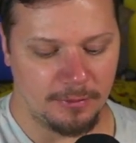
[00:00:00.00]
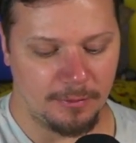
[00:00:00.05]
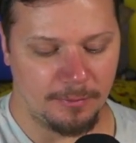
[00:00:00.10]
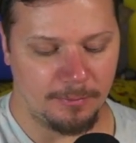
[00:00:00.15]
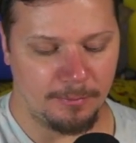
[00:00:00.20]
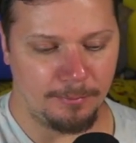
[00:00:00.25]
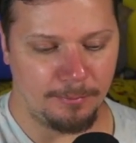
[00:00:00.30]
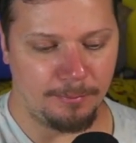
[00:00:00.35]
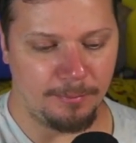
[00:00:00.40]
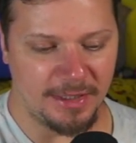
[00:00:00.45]

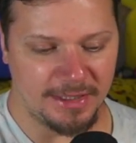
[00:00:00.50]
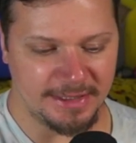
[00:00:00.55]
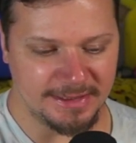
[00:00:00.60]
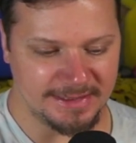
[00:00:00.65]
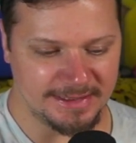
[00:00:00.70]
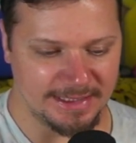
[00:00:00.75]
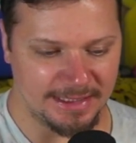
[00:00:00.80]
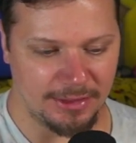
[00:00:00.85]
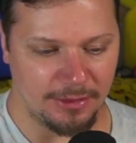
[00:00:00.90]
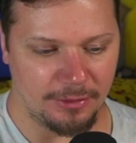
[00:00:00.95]

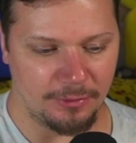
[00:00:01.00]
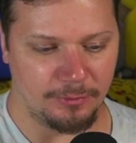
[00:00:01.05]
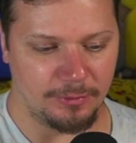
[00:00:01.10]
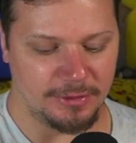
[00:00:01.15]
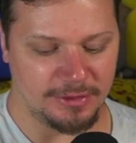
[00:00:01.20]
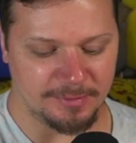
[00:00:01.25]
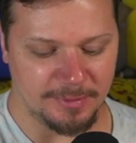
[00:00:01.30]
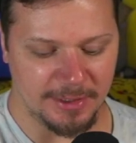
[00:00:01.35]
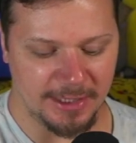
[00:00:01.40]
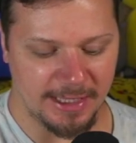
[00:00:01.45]
Mincino,
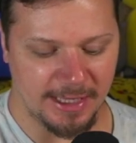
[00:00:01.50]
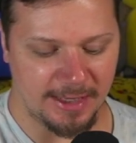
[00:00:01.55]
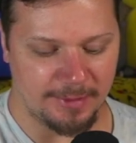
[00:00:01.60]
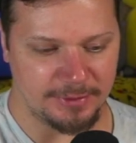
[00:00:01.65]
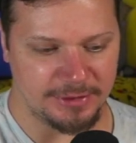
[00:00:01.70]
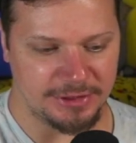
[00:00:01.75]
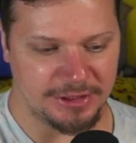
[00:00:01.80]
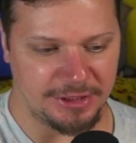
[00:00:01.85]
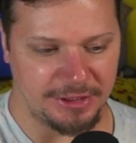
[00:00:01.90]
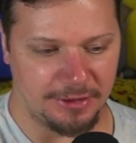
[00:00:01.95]
Where's My
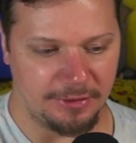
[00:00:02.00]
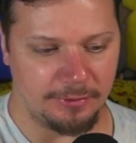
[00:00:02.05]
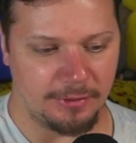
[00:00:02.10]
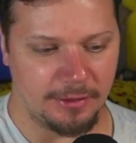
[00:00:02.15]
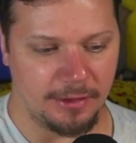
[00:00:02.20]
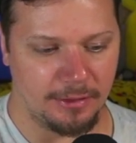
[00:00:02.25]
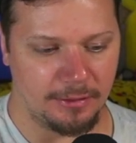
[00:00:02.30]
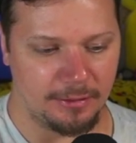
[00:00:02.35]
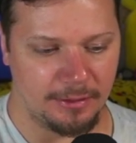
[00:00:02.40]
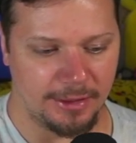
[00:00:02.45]
Cappuccino,
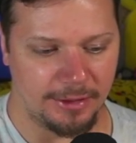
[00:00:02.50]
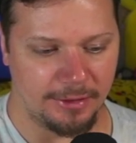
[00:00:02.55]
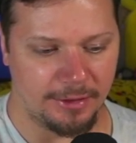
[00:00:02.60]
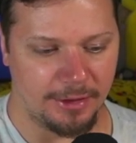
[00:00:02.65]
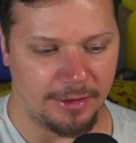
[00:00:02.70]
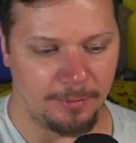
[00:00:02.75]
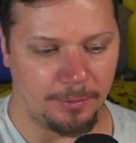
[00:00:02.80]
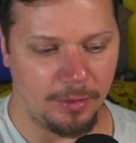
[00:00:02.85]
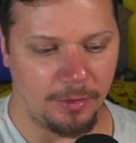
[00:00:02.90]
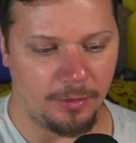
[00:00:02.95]

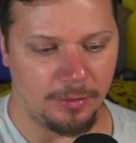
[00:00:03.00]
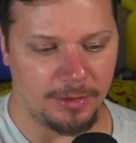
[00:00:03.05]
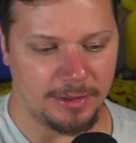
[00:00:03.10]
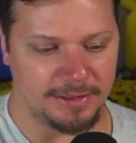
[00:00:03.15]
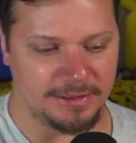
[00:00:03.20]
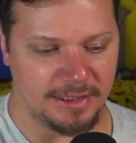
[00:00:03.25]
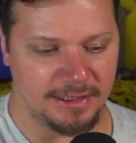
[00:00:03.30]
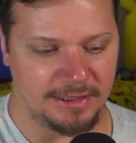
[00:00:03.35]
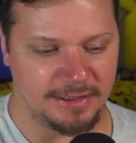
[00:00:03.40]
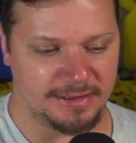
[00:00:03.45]
Galarian
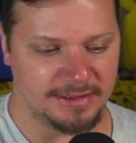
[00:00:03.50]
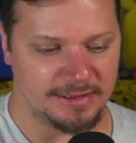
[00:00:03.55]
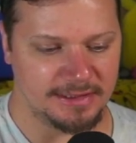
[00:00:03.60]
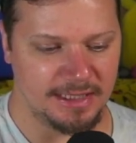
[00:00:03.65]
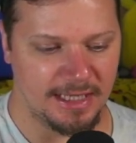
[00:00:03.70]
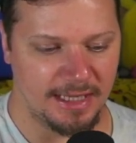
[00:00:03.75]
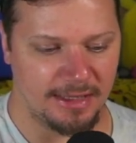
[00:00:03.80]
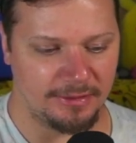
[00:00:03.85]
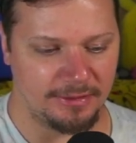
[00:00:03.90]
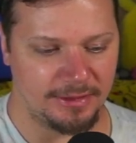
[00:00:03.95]
Ponyta,
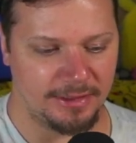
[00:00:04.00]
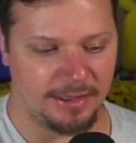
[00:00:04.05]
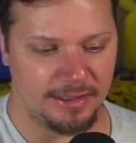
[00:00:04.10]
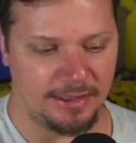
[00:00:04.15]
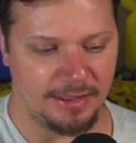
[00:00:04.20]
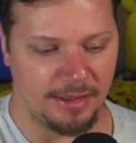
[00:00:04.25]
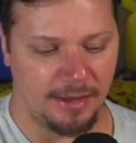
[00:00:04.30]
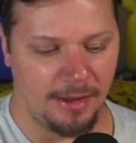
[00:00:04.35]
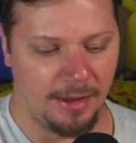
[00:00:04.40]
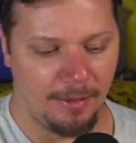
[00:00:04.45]

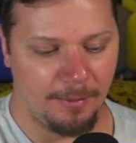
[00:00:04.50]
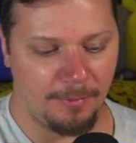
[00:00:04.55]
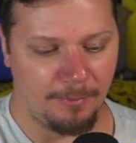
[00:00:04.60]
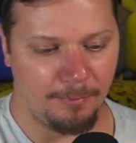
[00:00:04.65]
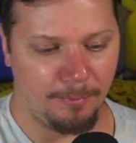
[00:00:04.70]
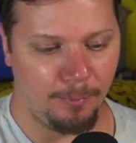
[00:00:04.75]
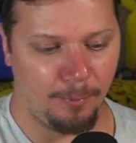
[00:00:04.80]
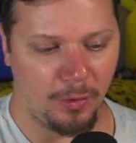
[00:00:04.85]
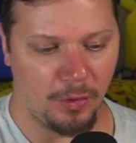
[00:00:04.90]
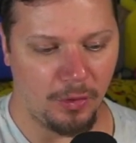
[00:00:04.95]
Salandent,
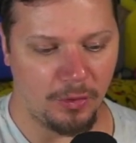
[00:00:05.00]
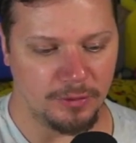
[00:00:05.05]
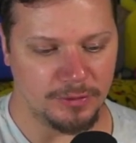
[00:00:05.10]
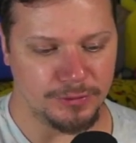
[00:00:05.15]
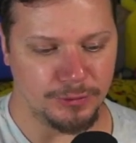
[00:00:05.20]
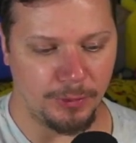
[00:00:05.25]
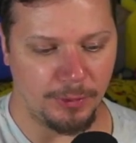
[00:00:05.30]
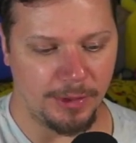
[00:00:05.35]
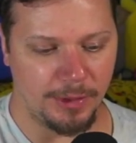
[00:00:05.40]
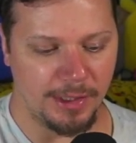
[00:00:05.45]

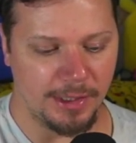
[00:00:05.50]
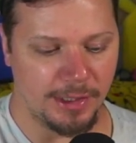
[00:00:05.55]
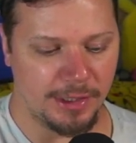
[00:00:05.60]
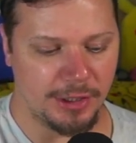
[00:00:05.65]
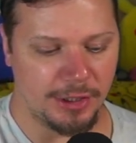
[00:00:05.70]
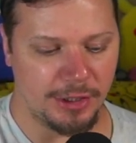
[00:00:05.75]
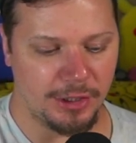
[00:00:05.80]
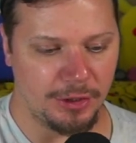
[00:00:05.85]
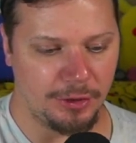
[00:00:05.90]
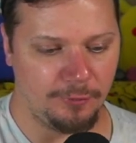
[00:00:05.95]
Baltoy,
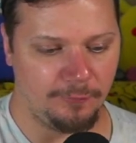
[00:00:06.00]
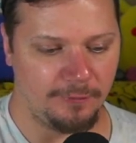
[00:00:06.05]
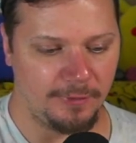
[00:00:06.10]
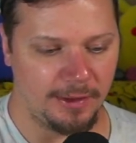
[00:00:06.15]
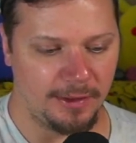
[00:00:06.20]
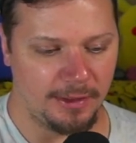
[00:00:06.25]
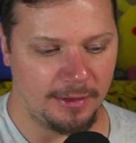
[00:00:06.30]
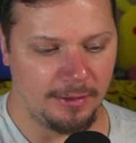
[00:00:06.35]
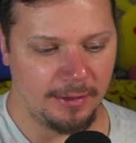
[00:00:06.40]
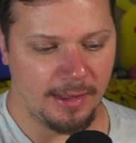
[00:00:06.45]

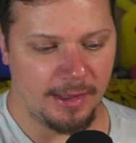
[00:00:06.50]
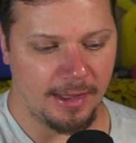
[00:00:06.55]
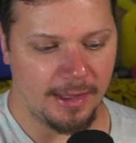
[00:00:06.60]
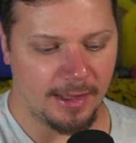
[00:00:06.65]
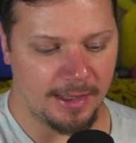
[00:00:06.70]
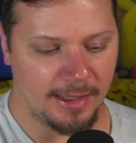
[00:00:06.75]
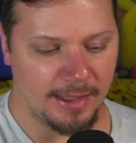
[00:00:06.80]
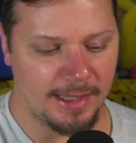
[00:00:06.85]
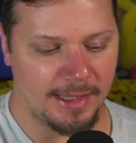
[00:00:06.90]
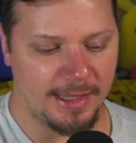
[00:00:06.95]
Cufant,
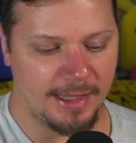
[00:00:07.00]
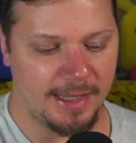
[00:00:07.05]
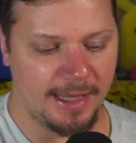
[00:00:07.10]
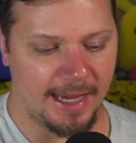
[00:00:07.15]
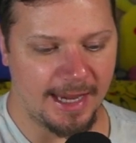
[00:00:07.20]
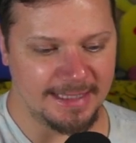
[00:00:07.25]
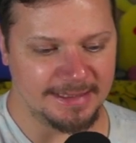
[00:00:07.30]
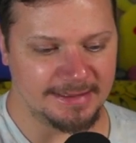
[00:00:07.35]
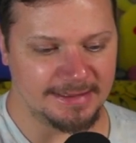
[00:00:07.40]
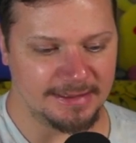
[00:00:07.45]

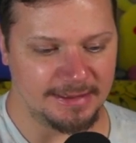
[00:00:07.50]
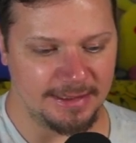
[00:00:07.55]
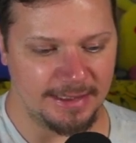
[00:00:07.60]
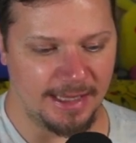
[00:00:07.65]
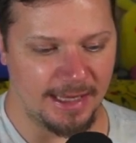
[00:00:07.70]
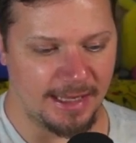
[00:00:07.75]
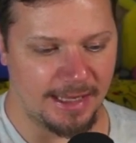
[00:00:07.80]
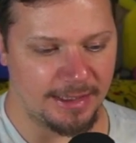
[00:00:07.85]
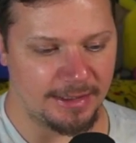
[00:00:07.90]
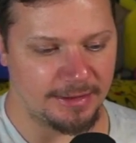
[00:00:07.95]
Ghastly,
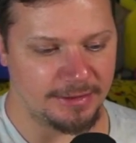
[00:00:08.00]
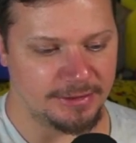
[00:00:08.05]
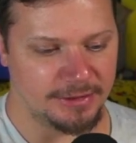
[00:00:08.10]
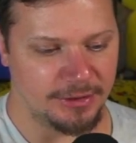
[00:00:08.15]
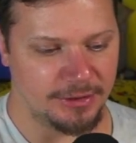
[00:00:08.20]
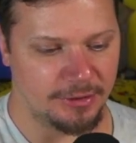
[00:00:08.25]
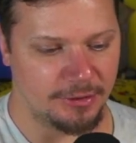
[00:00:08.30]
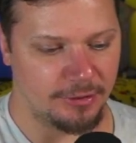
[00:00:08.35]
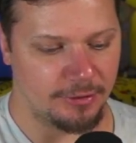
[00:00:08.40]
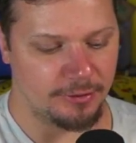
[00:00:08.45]
and a
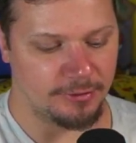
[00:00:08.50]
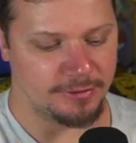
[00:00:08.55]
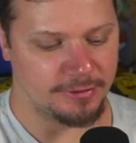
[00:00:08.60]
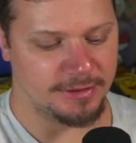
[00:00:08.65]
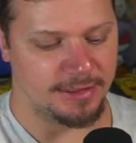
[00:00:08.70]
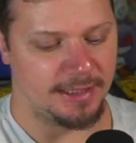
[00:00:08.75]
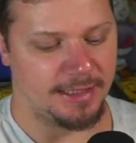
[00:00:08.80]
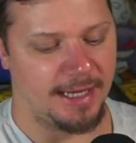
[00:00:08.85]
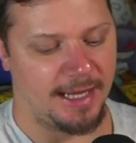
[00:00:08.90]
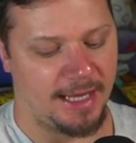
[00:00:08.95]

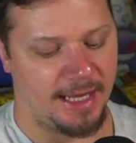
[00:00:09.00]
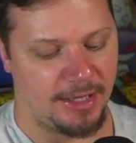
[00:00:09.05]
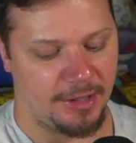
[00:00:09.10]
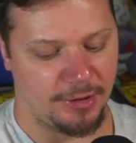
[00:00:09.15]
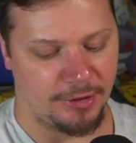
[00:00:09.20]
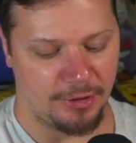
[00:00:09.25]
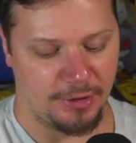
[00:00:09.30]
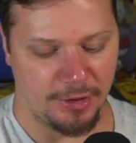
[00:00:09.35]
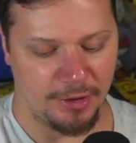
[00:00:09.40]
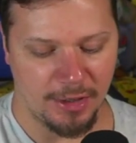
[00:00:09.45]

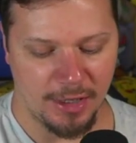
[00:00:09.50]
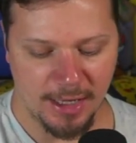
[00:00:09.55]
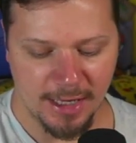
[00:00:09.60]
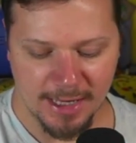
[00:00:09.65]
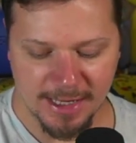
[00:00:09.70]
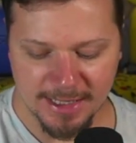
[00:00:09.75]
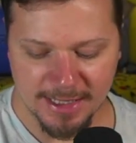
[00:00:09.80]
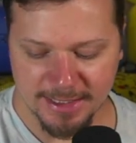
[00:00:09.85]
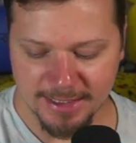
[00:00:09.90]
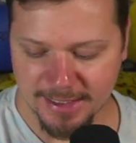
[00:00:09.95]
Turtonator
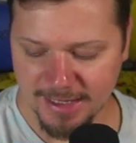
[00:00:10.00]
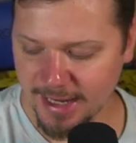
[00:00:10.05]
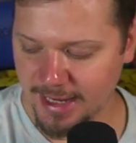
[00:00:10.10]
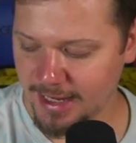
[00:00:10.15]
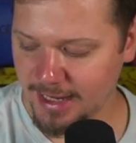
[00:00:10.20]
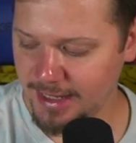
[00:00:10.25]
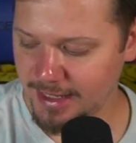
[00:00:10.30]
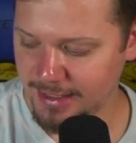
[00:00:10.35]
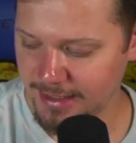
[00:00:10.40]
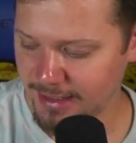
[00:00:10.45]

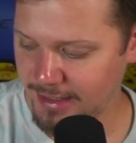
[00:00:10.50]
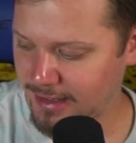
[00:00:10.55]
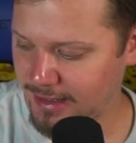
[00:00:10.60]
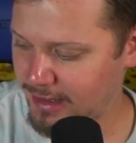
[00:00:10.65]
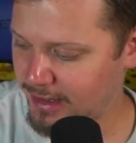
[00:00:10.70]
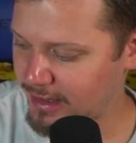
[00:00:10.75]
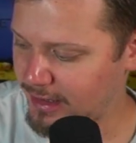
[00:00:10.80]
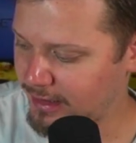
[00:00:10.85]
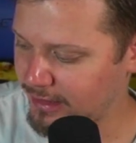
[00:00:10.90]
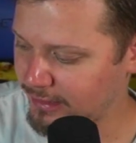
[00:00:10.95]

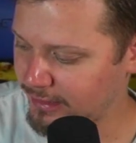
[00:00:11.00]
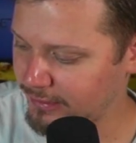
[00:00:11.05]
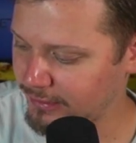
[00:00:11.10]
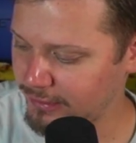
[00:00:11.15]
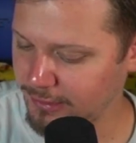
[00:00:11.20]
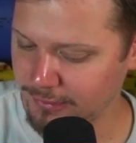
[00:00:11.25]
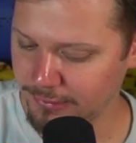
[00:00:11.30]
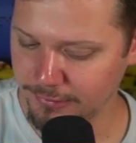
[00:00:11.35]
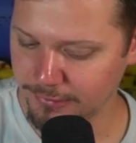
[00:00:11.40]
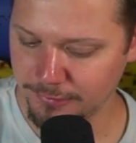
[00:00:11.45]

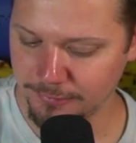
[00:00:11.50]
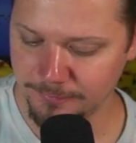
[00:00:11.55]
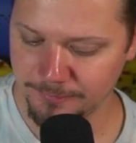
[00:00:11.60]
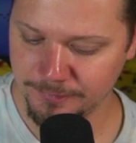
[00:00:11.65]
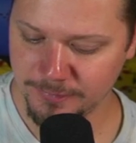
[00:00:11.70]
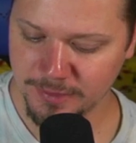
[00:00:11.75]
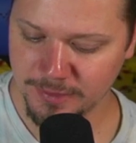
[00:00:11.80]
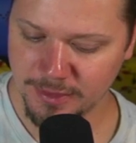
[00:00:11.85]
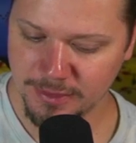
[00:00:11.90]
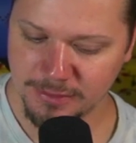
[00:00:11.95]
non-hollow.
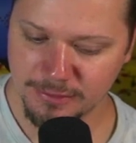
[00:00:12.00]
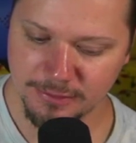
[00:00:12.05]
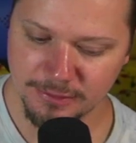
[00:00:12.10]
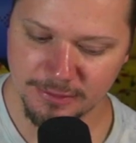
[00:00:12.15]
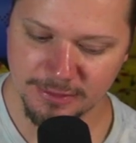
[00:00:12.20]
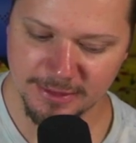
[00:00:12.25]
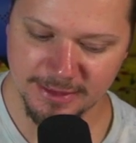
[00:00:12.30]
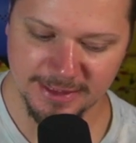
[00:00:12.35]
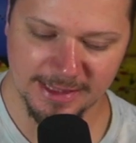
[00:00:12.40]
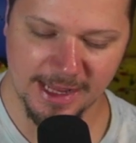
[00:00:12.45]

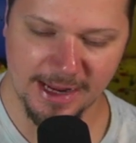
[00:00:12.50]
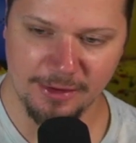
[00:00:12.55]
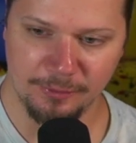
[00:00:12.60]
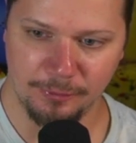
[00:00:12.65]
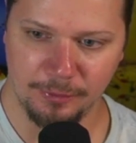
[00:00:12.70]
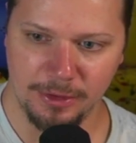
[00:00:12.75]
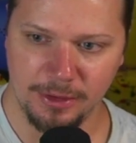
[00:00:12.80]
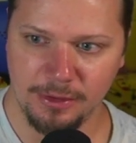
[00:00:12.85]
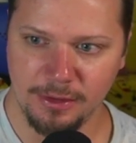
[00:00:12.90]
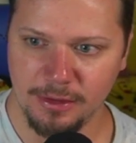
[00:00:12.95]
Look at that.
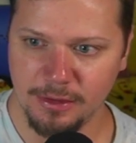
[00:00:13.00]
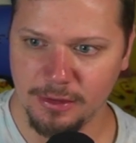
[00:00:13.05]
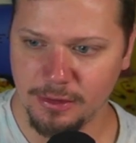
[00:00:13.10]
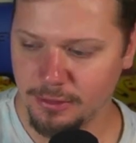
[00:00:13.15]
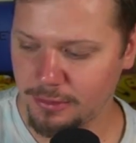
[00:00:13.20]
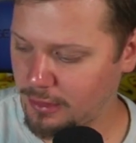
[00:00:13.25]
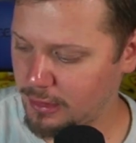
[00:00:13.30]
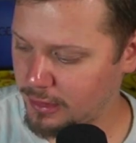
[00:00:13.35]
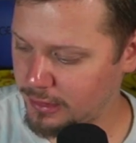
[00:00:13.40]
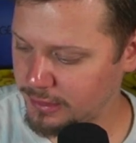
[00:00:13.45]
We
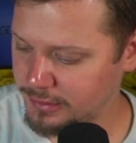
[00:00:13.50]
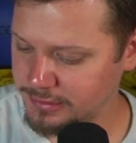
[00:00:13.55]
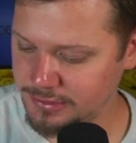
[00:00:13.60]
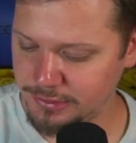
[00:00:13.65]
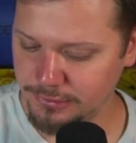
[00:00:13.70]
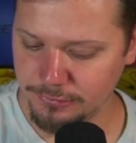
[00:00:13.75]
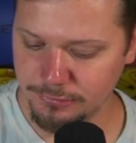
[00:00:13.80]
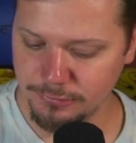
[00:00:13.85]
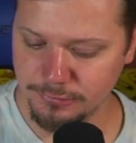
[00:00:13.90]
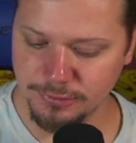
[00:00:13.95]
are on
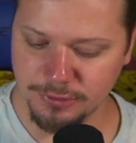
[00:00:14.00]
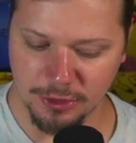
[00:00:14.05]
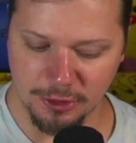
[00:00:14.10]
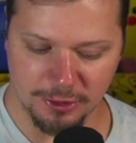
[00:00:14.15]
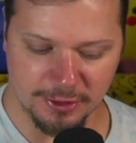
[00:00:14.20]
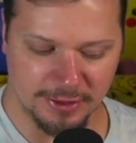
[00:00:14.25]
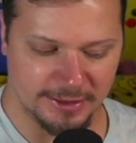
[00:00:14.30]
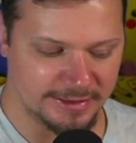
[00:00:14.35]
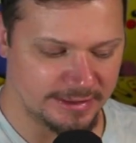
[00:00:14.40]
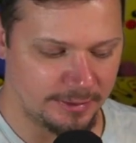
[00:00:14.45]
to
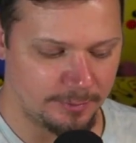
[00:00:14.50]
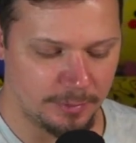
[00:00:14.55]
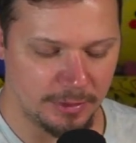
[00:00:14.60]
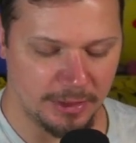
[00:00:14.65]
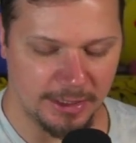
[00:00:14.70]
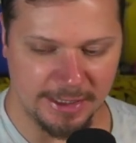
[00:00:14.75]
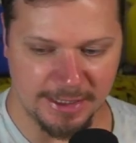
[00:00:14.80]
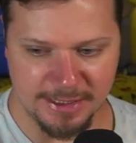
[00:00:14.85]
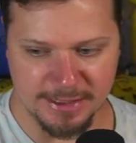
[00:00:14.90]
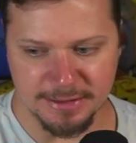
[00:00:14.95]
Darkness
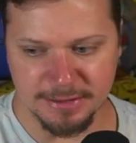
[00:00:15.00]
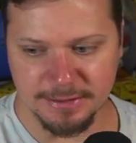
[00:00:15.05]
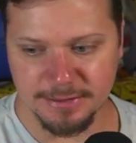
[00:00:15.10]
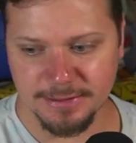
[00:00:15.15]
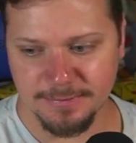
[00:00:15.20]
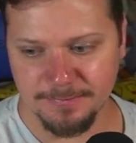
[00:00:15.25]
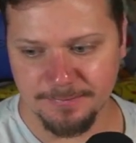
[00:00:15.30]
Ablaze.